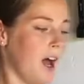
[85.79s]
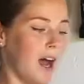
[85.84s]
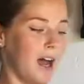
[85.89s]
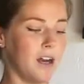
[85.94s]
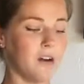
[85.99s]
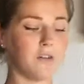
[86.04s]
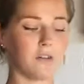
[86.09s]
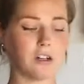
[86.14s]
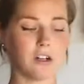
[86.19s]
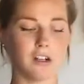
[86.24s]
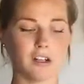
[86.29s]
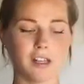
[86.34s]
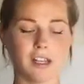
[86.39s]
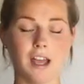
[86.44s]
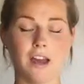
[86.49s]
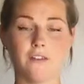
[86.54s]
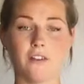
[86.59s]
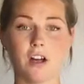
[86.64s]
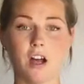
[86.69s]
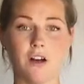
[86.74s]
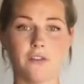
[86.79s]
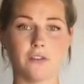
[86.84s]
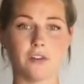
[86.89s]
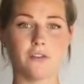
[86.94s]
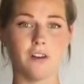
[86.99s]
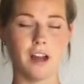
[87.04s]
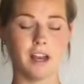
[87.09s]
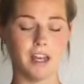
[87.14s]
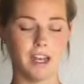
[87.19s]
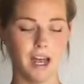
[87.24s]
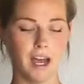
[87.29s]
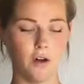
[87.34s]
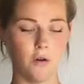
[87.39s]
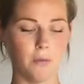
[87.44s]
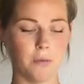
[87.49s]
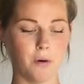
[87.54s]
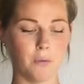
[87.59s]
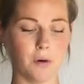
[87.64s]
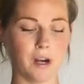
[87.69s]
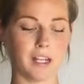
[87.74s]
I don't currently have a cover right now,
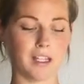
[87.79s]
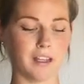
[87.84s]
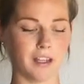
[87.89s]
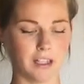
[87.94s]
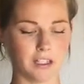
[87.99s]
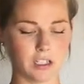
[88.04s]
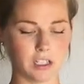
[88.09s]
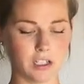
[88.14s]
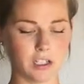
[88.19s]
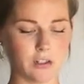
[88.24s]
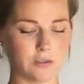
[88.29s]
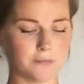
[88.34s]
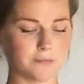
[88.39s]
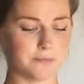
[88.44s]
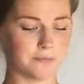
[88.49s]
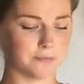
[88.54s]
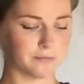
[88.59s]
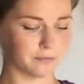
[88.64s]
but what I'd like to do